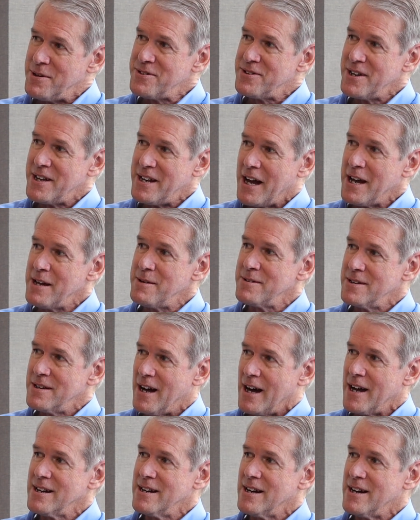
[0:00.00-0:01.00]
but then
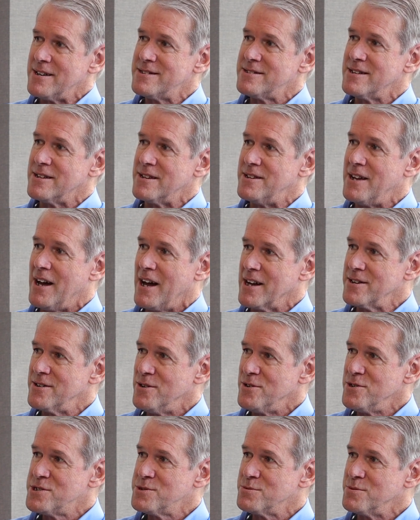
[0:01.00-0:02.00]
I got
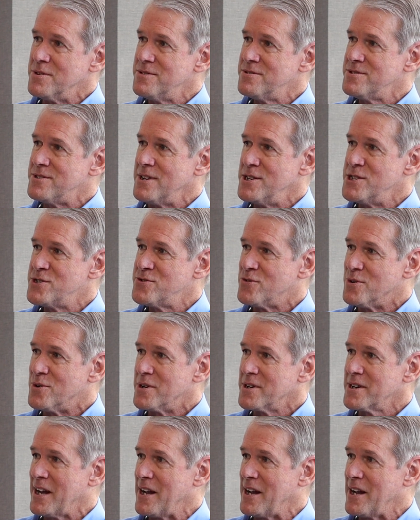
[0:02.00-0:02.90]
diagnosed with stage 4